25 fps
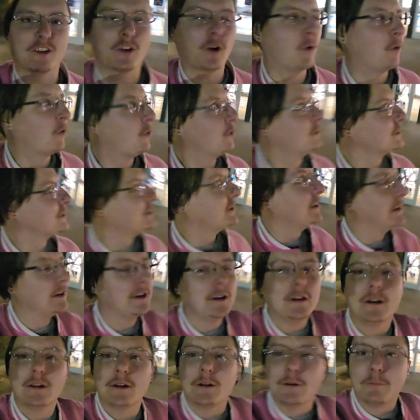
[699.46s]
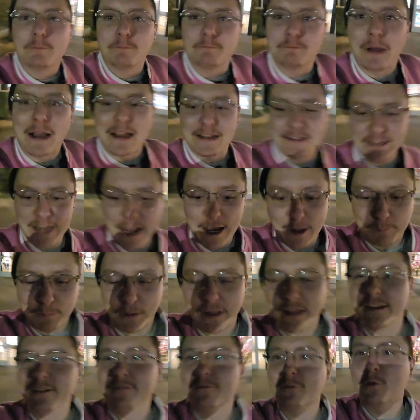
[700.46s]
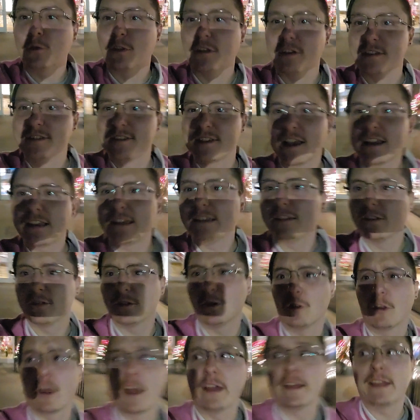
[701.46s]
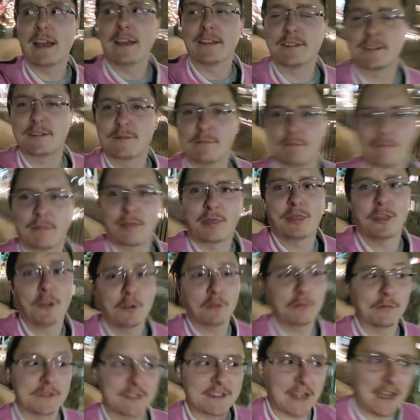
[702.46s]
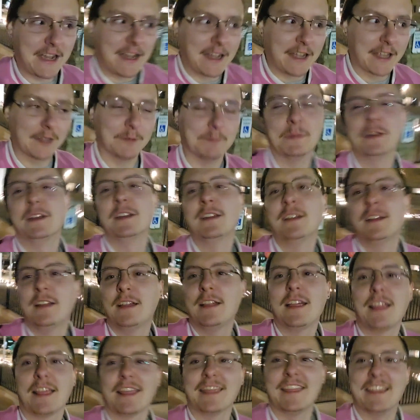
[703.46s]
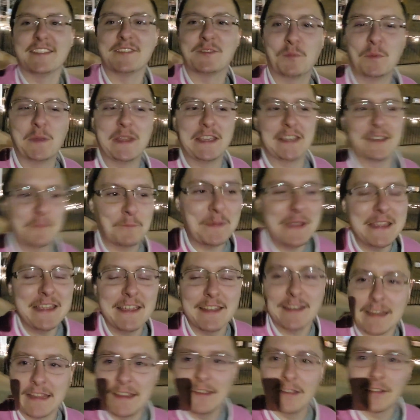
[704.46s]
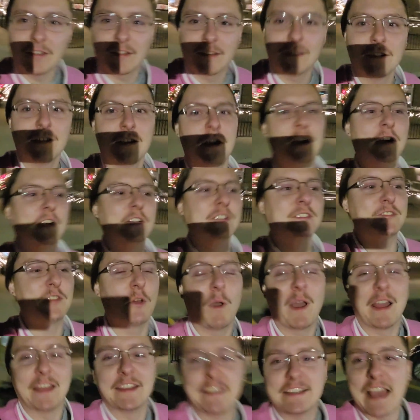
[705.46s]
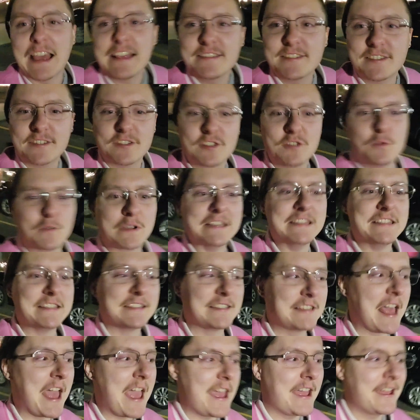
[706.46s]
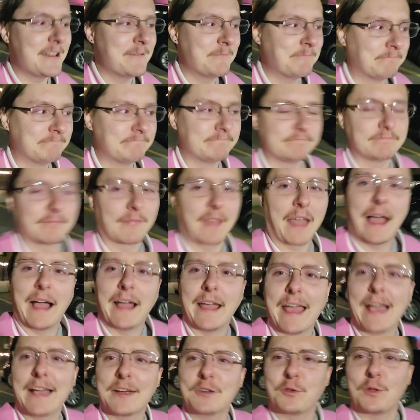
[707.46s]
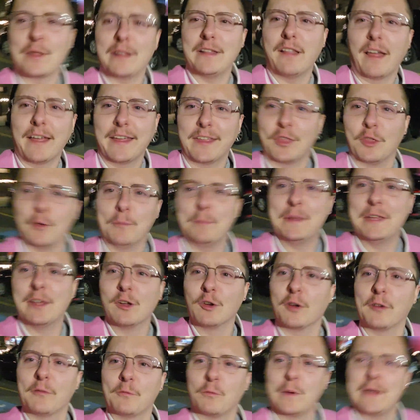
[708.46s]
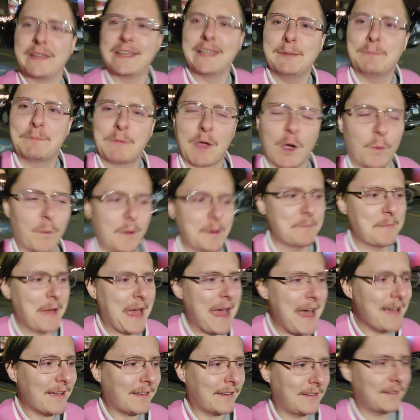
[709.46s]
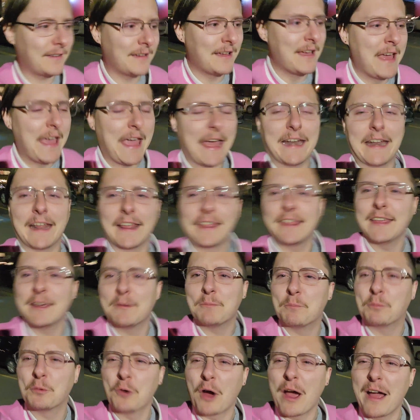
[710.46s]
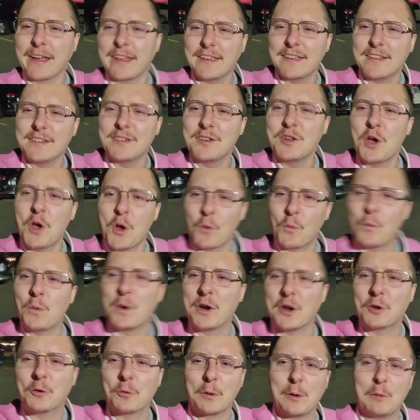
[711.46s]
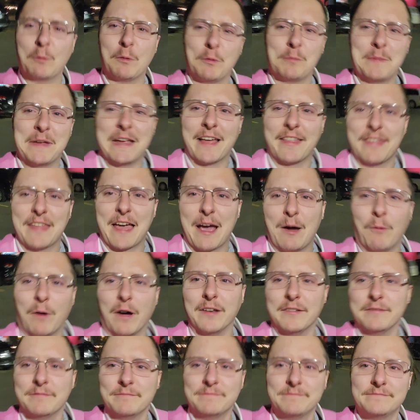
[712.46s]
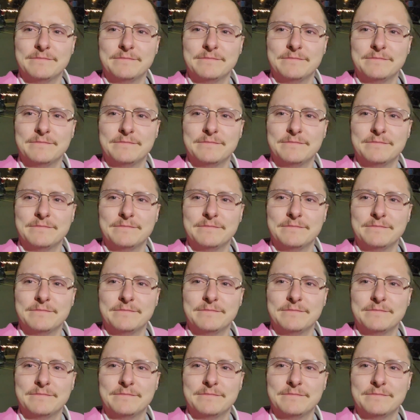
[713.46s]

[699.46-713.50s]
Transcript: cold, by Toppling for the second, or I guess third time this week being here, so I guess you can say I actually like the beer if we keep going back, and I think Brian would agree with me on that one.